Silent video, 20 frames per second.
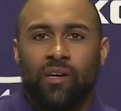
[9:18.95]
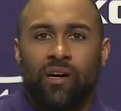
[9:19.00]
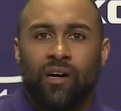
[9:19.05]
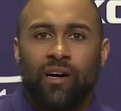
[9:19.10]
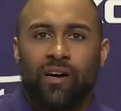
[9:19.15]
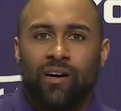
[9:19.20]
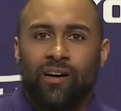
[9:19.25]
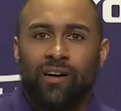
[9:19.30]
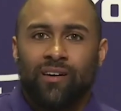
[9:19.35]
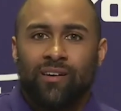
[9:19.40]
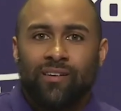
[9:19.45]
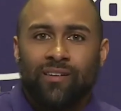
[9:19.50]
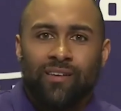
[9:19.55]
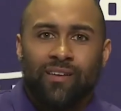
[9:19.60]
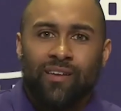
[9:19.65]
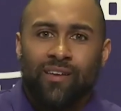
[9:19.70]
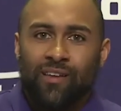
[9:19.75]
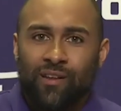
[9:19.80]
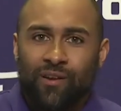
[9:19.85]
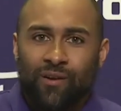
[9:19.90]
Uh,
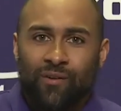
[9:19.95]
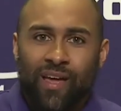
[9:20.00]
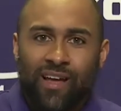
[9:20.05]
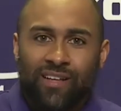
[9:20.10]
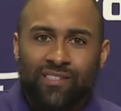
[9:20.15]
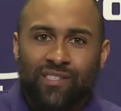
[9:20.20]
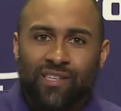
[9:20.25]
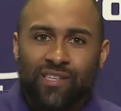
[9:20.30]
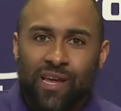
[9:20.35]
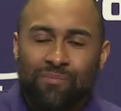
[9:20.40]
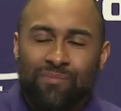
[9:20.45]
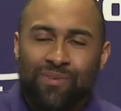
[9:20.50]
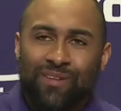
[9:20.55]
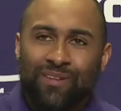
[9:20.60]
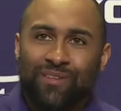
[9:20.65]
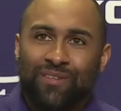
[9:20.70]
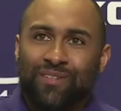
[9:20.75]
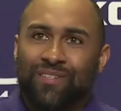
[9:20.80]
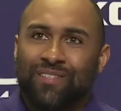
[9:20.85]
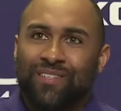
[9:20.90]
you know, that
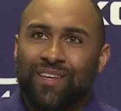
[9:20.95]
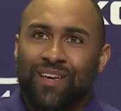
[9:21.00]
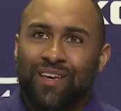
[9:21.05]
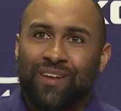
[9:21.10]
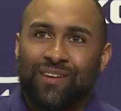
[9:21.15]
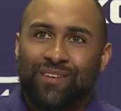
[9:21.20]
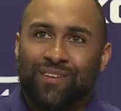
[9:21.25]
statement you just said,